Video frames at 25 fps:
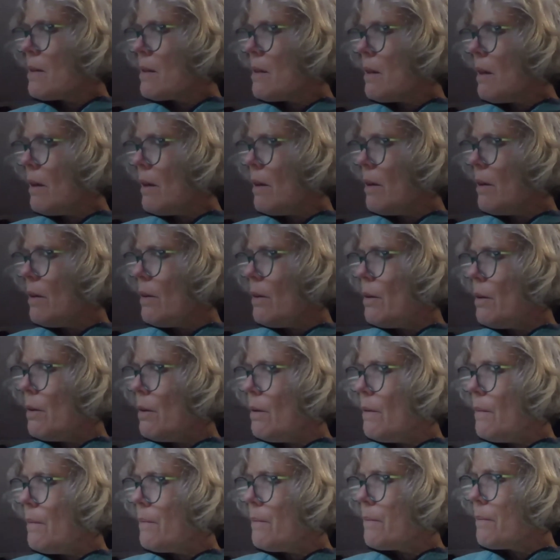
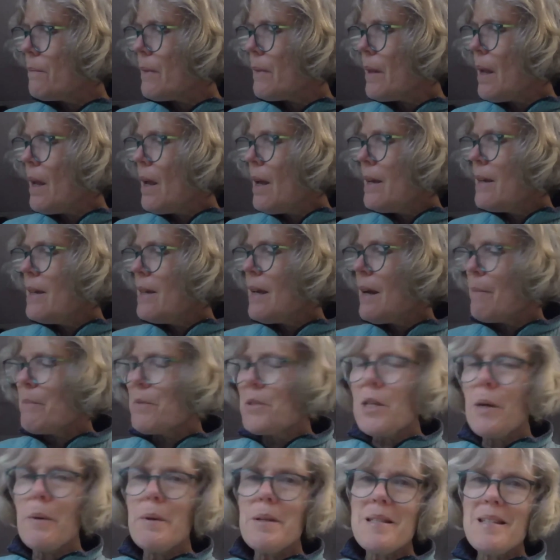So yeah,
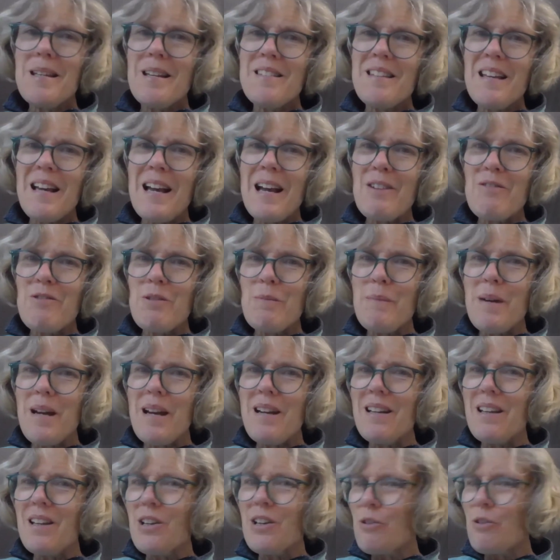so it says add
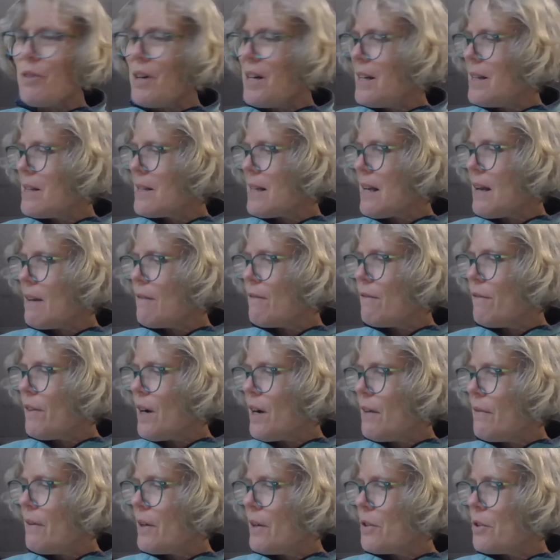remaining ingredients and
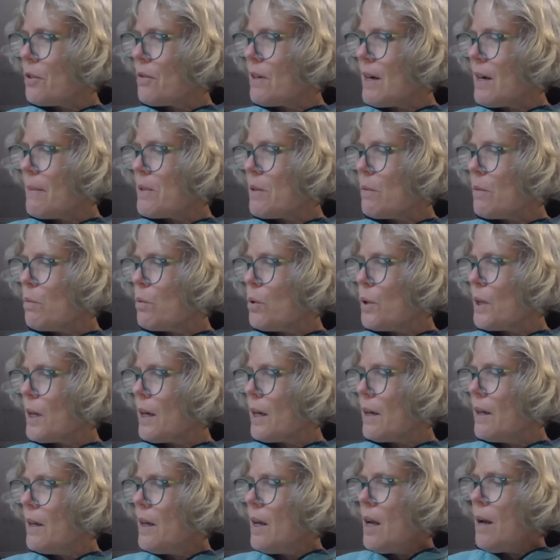500 grams of
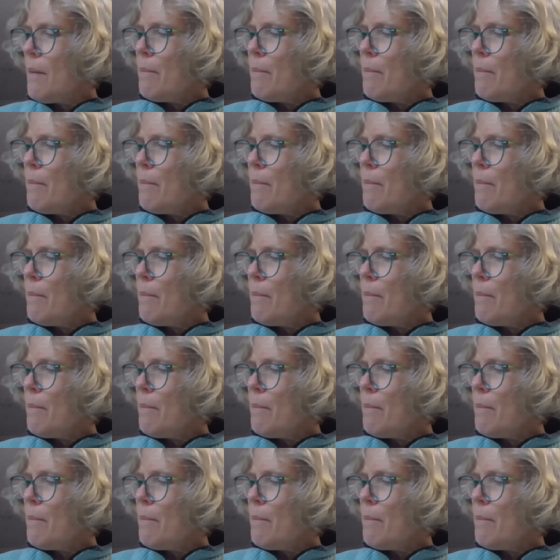water.